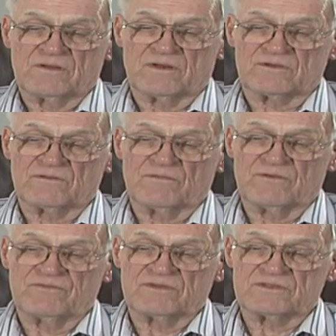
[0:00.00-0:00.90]
Dr.
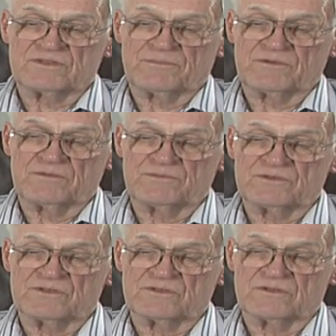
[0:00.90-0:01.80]
Moffat accepted the
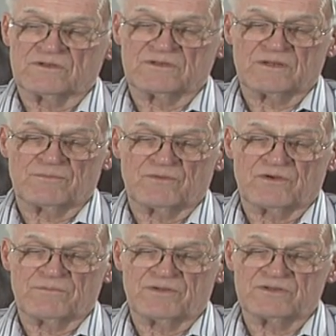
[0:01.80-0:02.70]
position on a
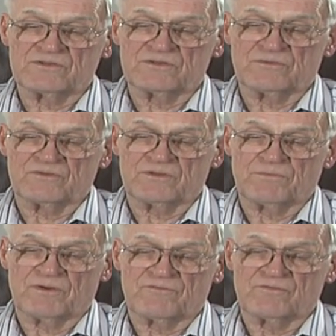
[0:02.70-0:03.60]
temporary basis. He would
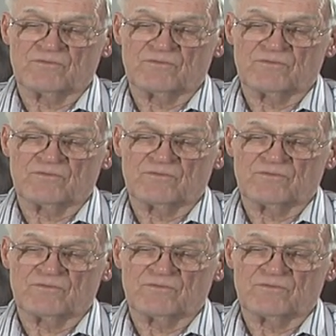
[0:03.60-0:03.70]
depart from